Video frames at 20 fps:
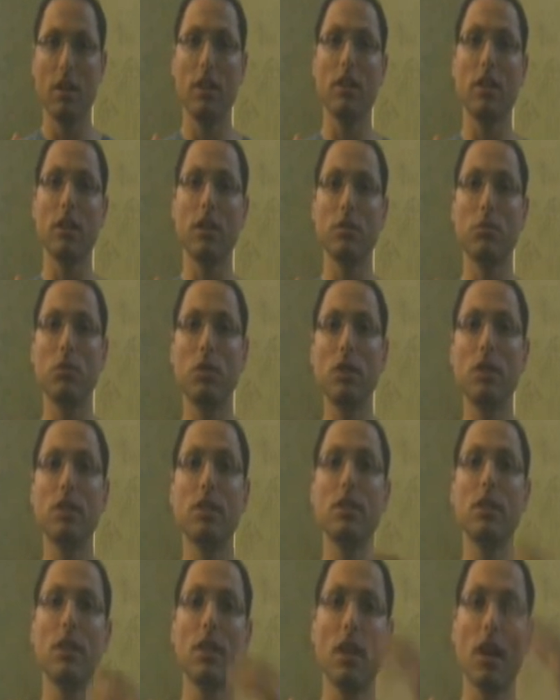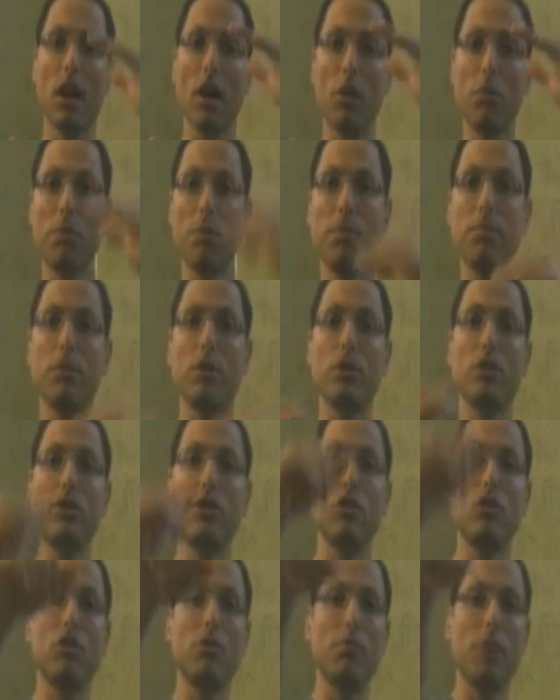In other words, I'll be
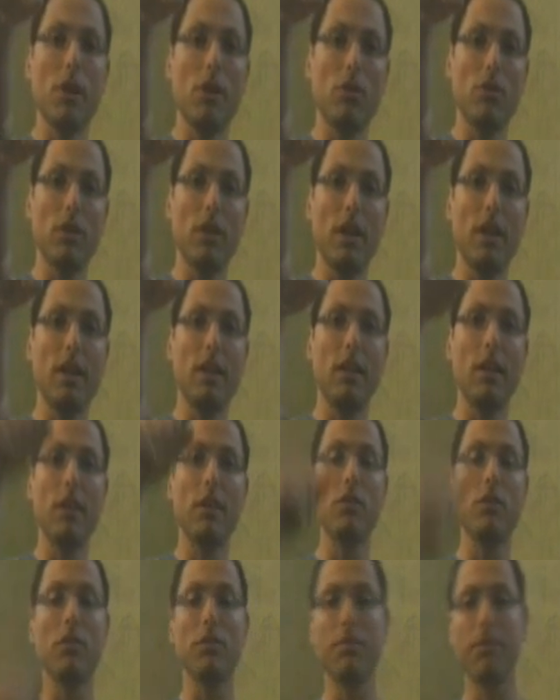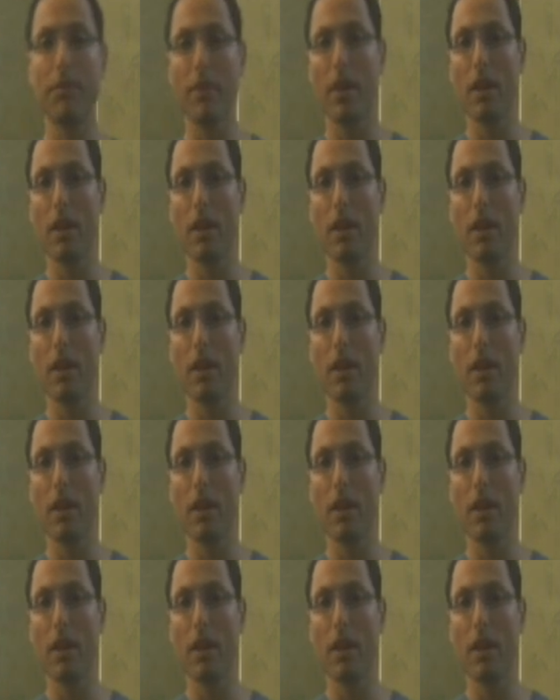punching to my own head level.